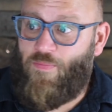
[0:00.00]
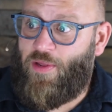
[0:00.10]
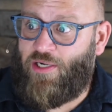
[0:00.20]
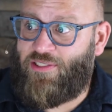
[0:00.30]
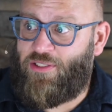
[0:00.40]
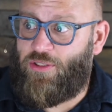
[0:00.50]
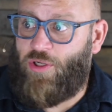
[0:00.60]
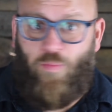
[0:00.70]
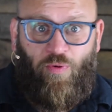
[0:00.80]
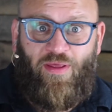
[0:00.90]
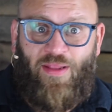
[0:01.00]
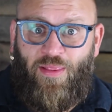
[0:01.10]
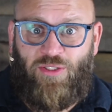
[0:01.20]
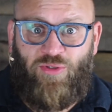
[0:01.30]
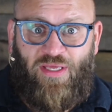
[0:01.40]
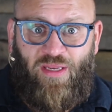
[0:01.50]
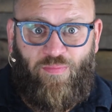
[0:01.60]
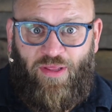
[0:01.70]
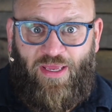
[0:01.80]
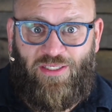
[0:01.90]
There's no point in the zucchini
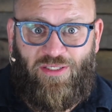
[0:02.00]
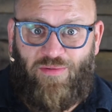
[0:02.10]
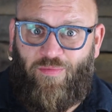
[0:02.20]
plant.